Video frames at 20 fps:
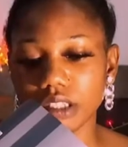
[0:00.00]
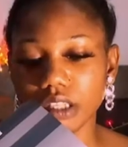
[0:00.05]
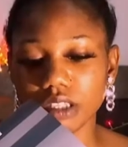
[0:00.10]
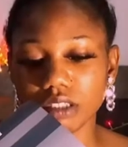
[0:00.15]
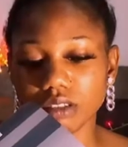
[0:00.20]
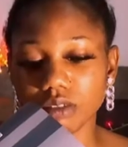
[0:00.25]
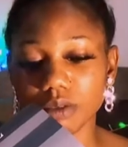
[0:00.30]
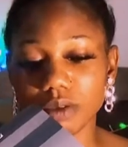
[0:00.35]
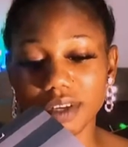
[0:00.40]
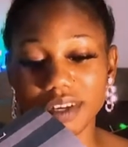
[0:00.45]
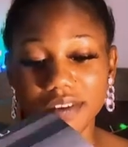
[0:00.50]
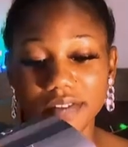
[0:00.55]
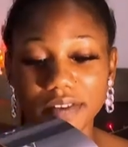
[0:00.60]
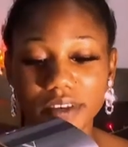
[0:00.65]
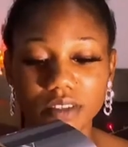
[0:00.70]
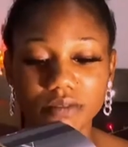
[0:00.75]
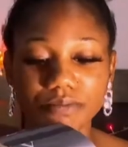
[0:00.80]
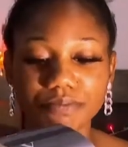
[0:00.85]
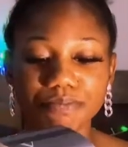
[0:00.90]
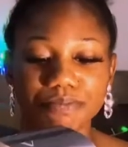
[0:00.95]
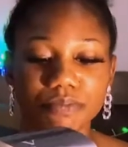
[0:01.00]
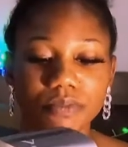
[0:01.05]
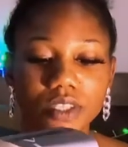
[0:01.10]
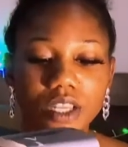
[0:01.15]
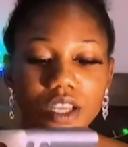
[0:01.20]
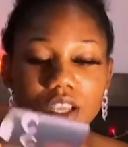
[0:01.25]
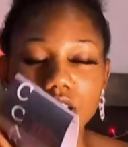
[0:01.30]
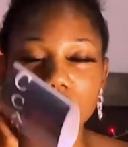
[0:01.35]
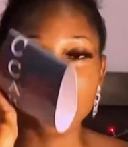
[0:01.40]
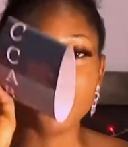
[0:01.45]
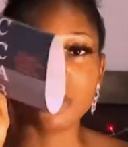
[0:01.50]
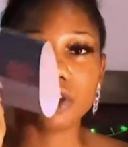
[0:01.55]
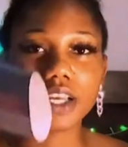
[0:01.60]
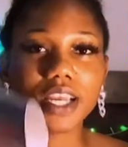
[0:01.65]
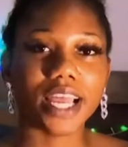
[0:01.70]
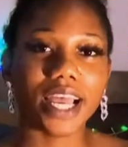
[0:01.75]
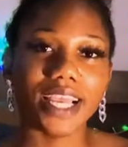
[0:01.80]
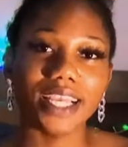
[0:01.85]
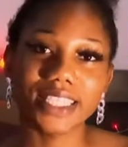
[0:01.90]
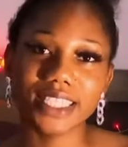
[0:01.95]
Deluxe, whatever. So
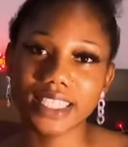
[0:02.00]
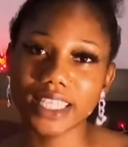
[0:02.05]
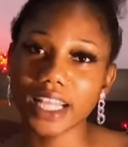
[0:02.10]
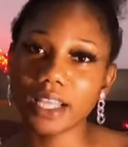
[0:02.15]
guys,